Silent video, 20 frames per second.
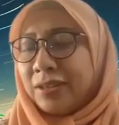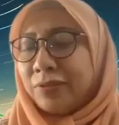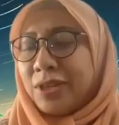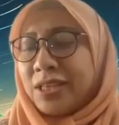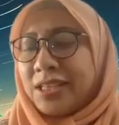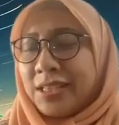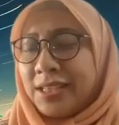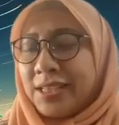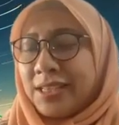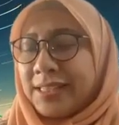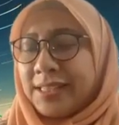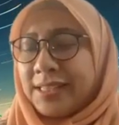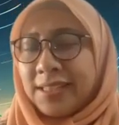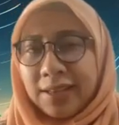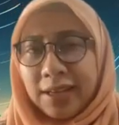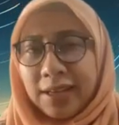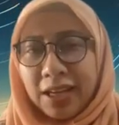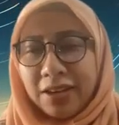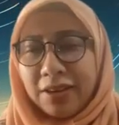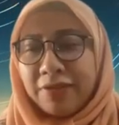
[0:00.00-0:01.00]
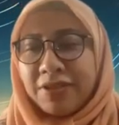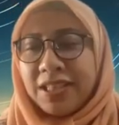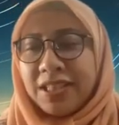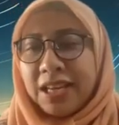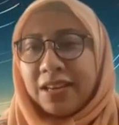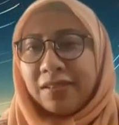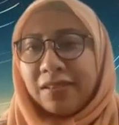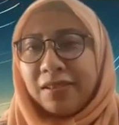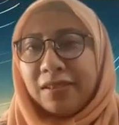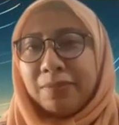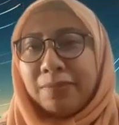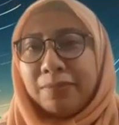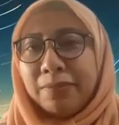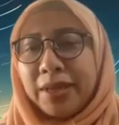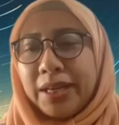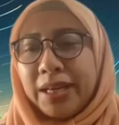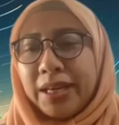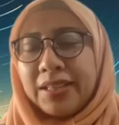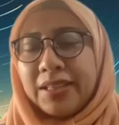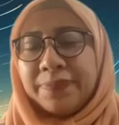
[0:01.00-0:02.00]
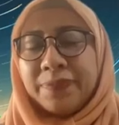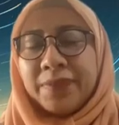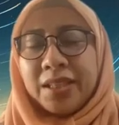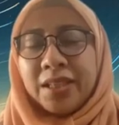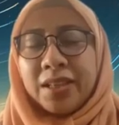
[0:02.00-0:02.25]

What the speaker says: which is kind of general, but